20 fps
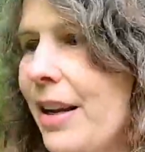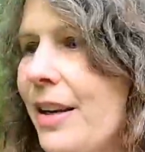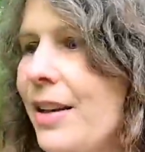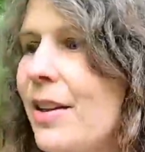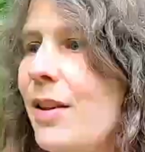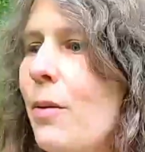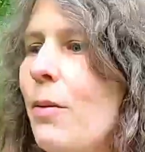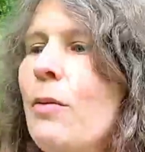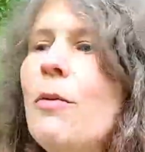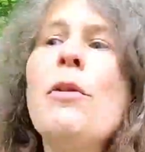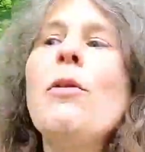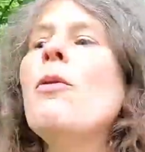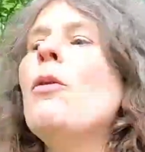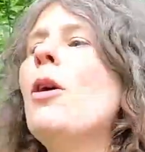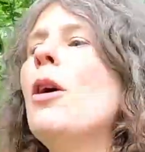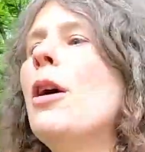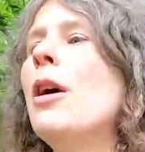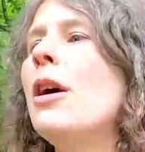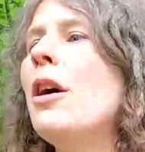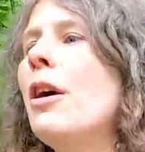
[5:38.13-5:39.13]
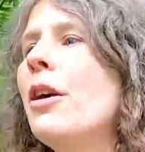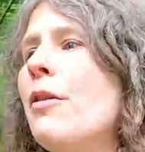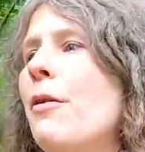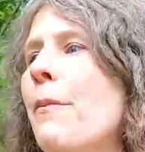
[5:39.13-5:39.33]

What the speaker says: So a real kind